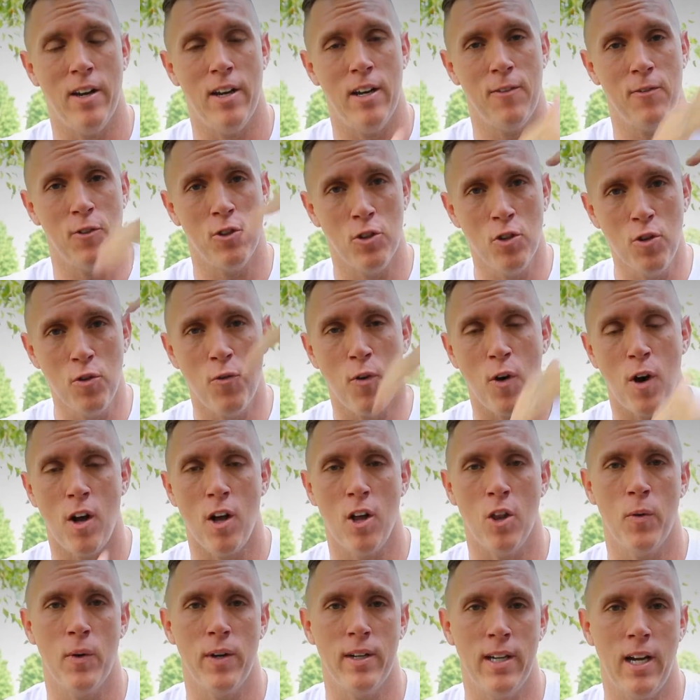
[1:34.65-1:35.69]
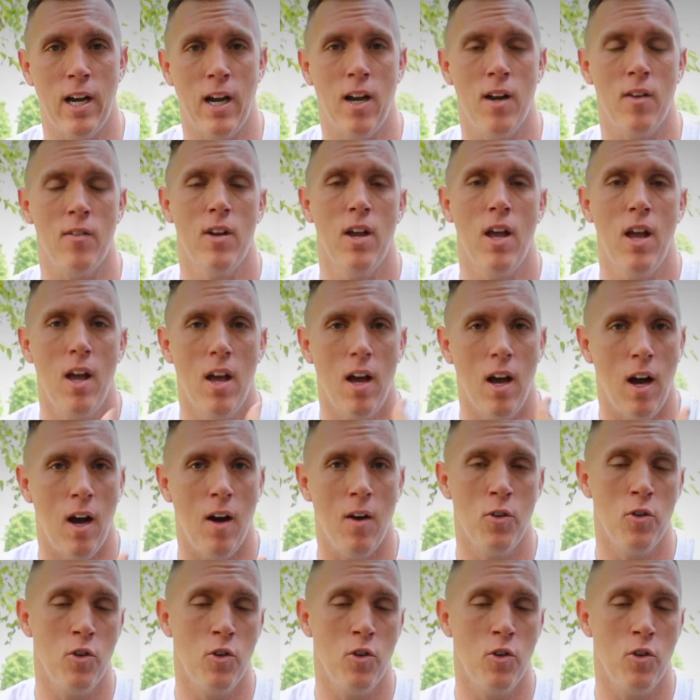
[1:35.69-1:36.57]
And if you do fall all the way down, uh,